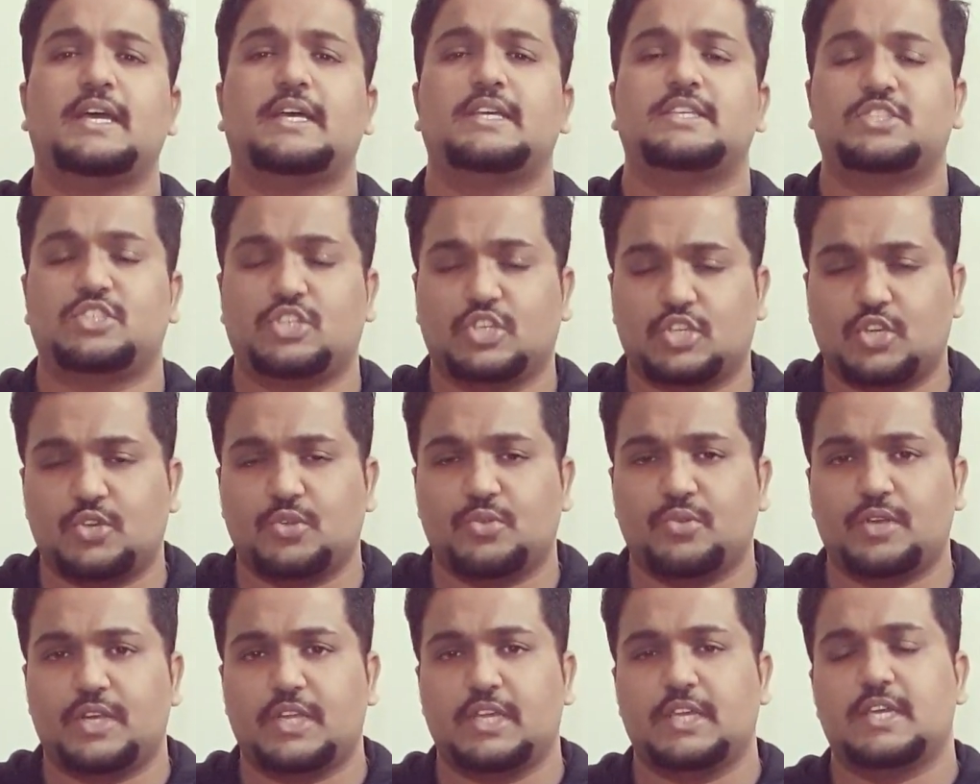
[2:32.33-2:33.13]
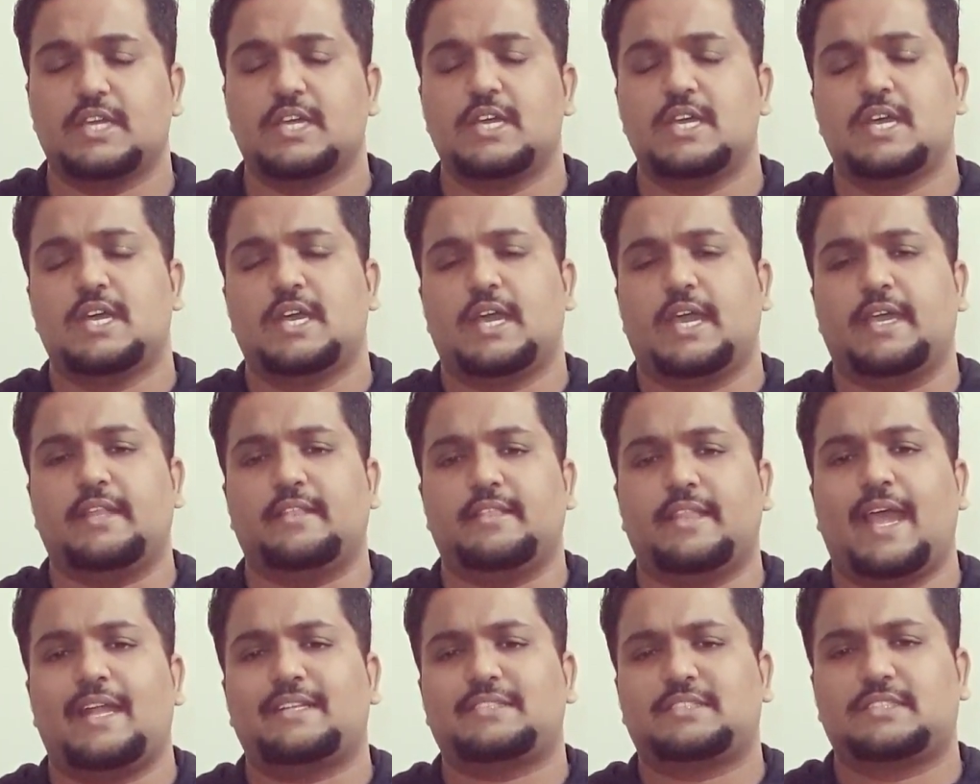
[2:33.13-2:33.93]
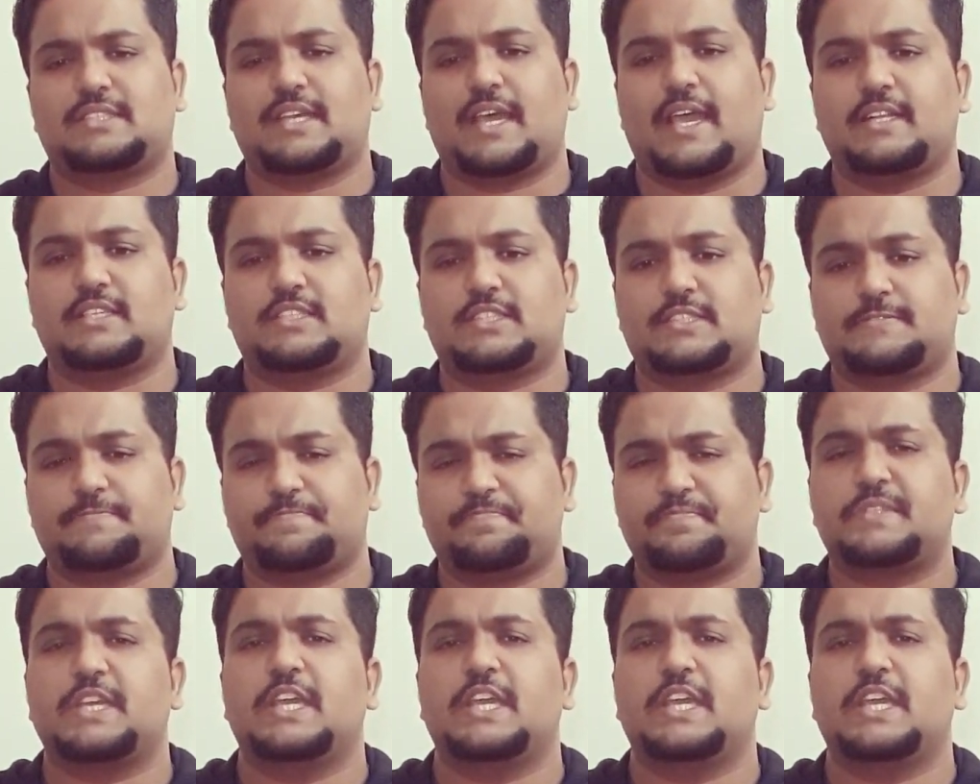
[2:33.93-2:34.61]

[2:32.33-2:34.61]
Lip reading: security. In that sense,